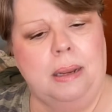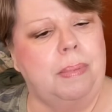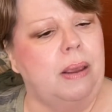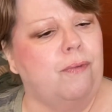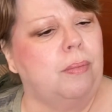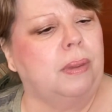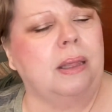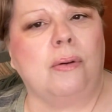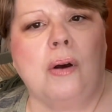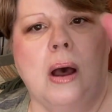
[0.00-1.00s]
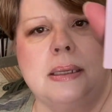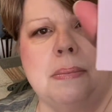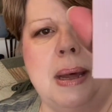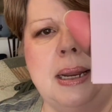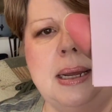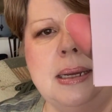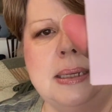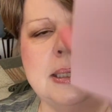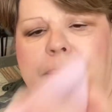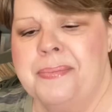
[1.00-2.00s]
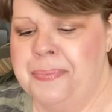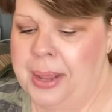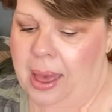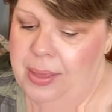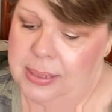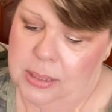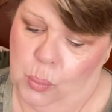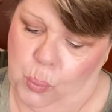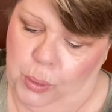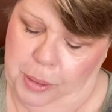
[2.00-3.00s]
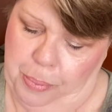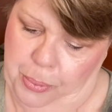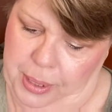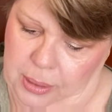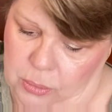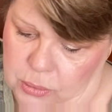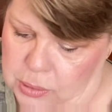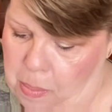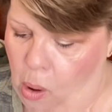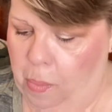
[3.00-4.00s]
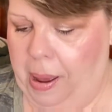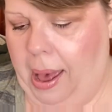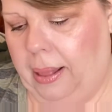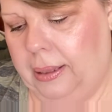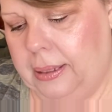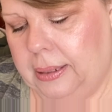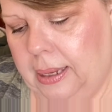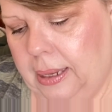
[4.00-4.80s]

to be from Lethal Cosmetics. And this is a really pretty little small palette.